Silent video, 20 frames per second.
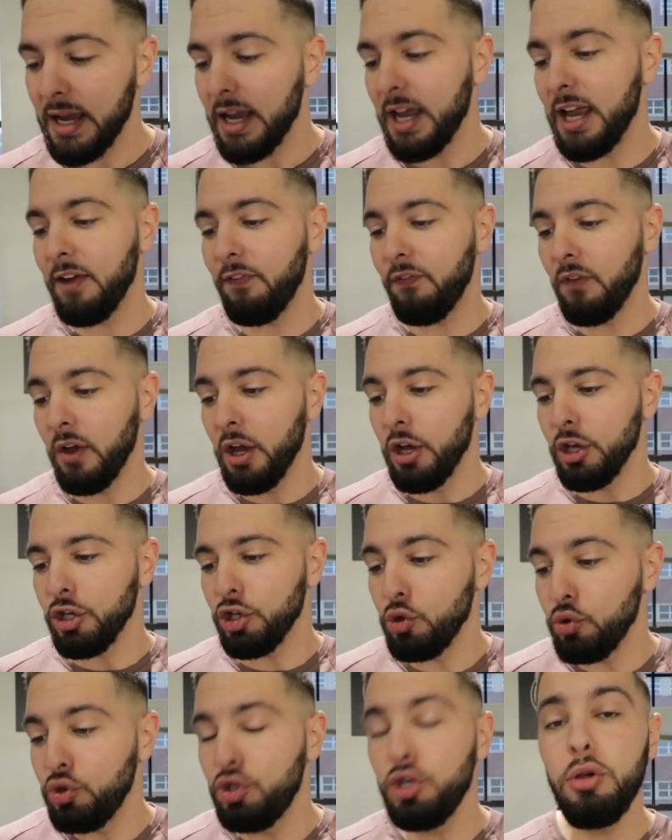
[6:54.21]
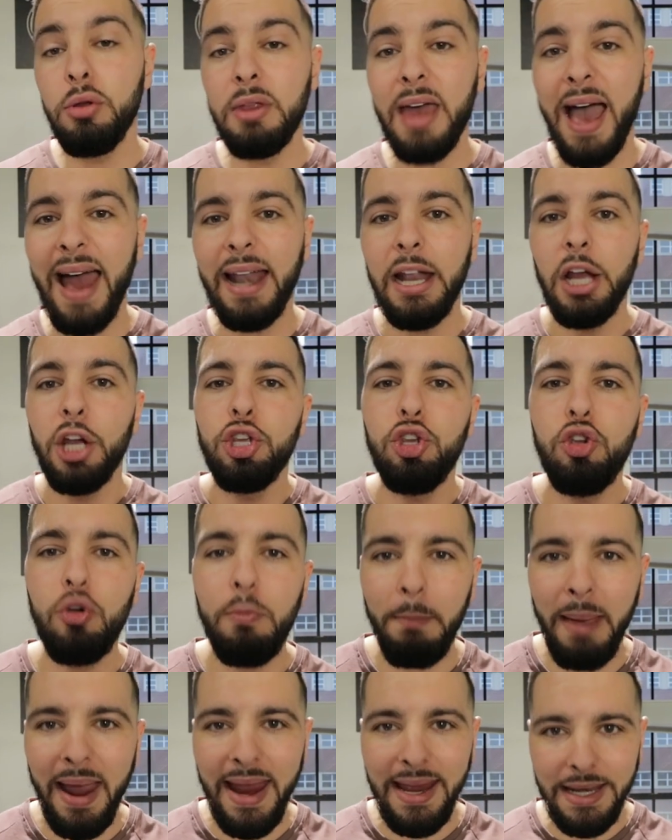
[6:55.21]
If you do that, you
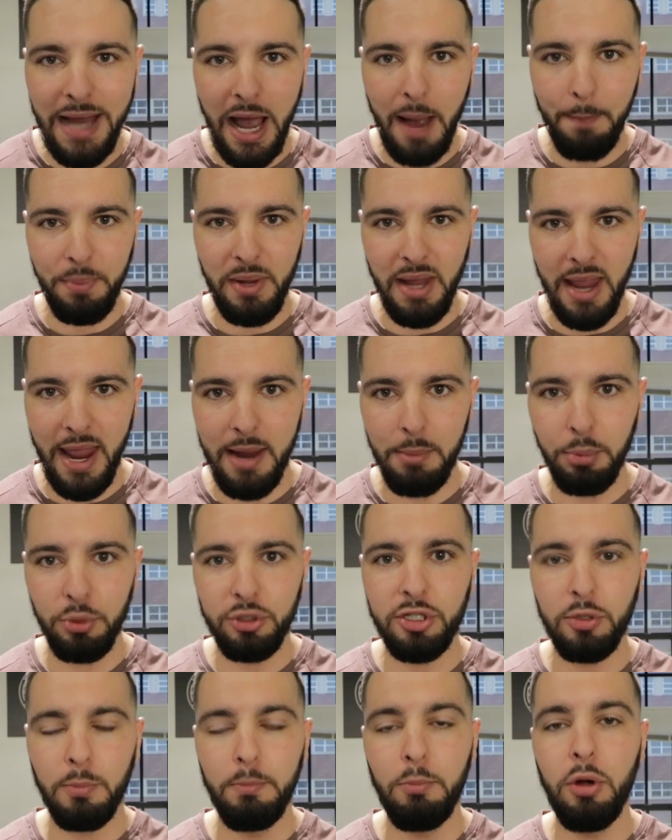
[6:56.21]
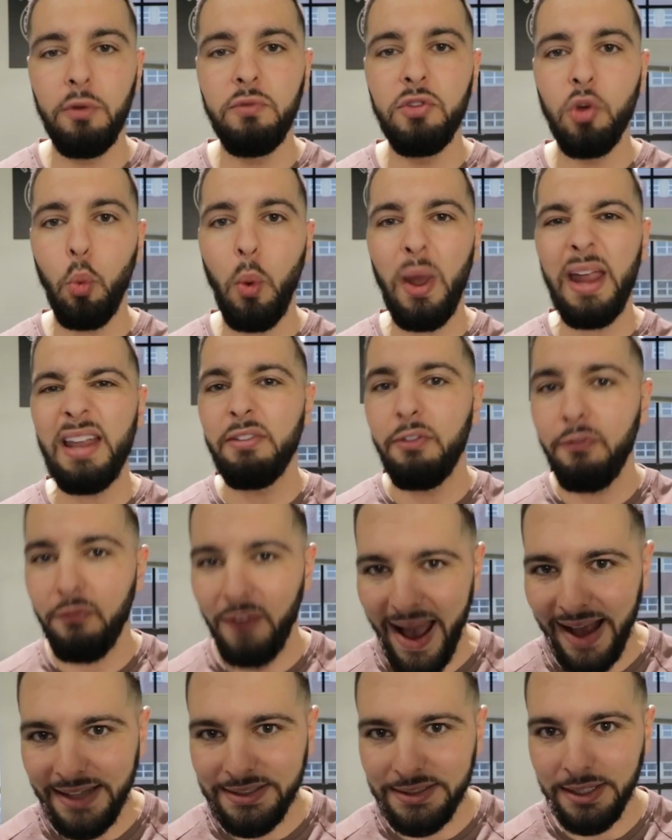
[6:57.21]
may not be able to move the weight
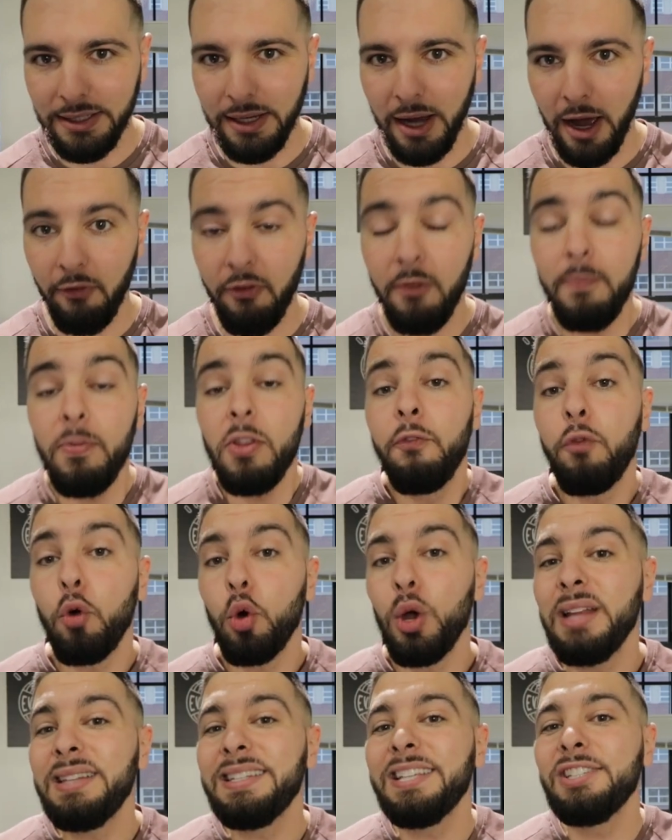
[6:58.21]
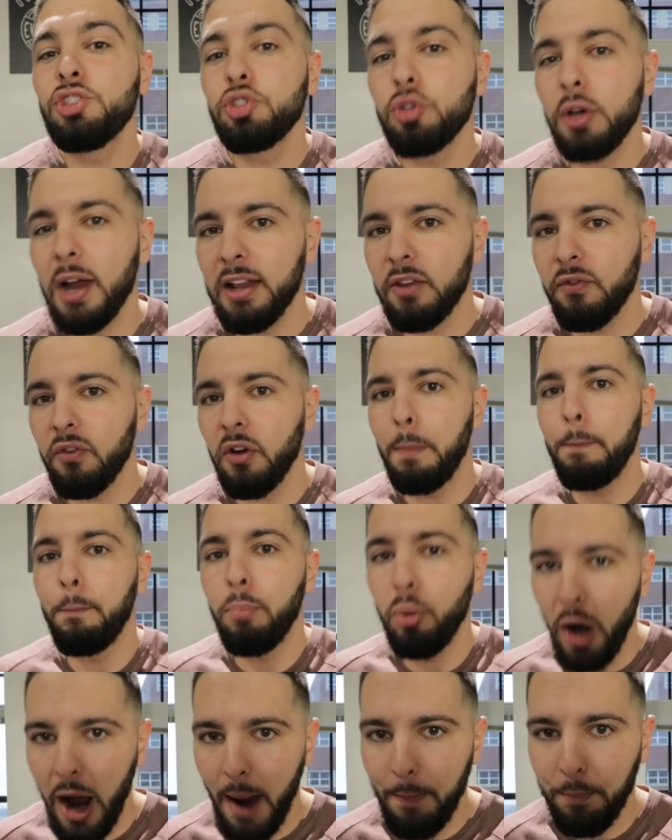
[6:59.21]
fast enough for it to transfer
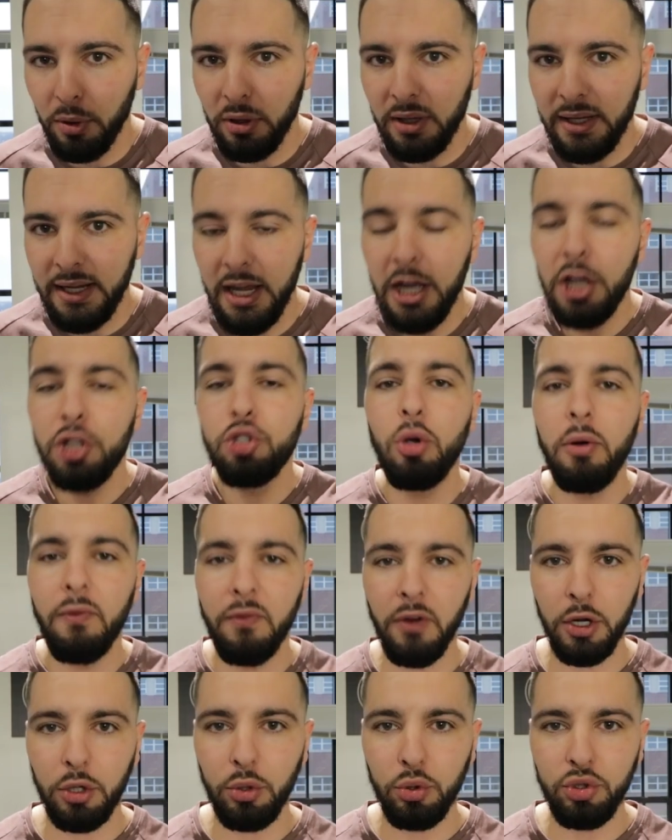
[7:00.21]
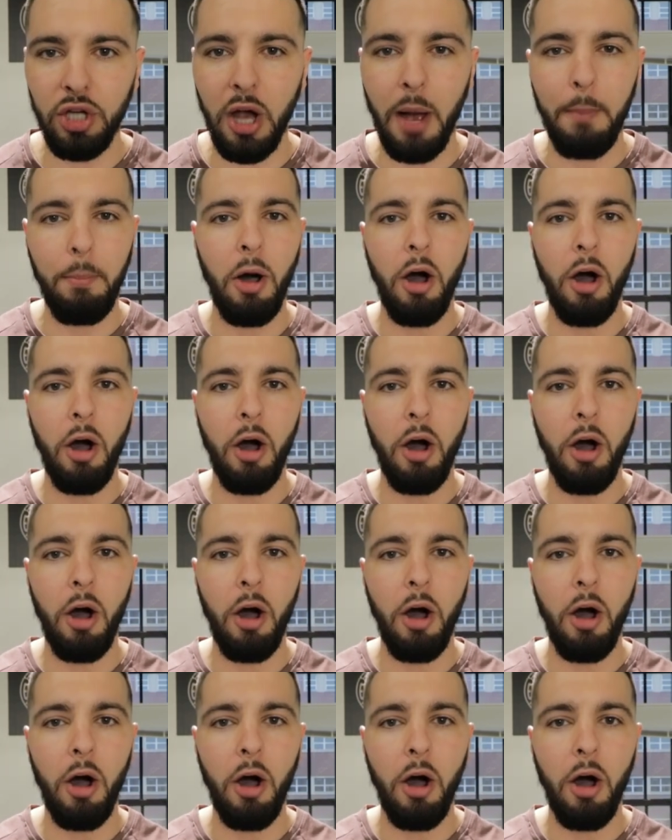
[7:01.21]
properly to a vertical jump.